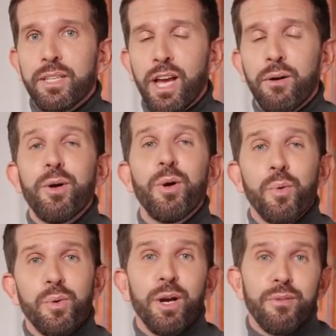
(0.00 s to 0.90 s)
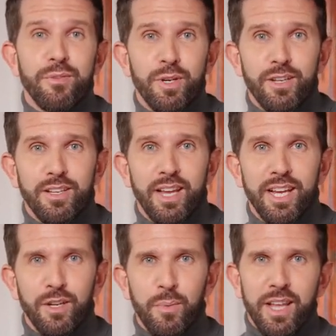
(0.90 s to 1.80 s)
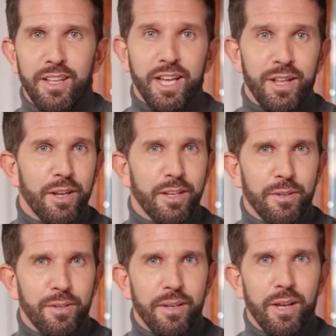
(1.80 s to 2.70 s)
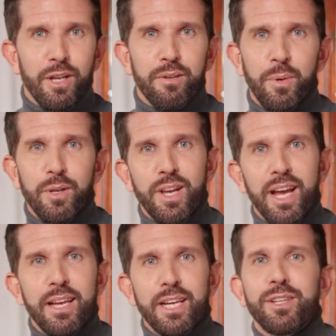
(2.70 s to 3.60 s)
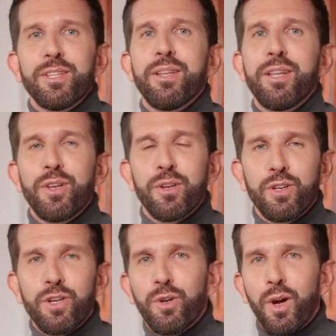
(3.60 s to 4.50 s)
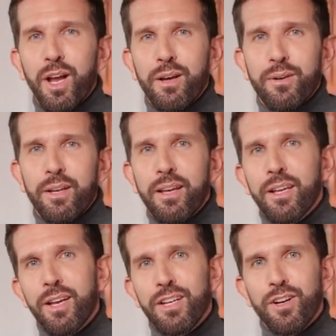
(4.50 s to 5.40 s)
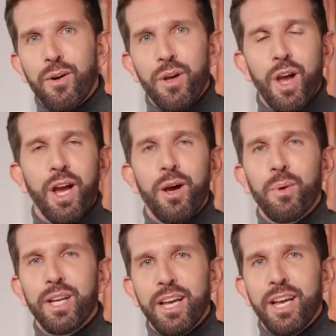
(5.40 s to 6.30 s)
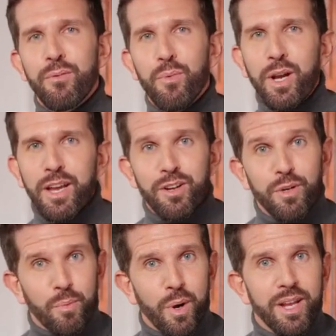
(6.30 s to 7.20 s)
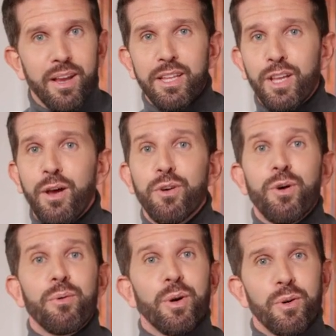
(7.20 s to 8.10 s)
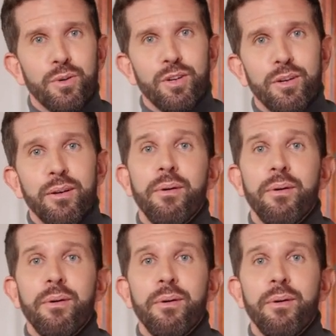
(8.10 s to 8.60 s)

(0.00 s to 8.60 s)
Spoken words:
I recall our first getaway together, a spontaneous decision to drive until the highway gave way to winding country roads.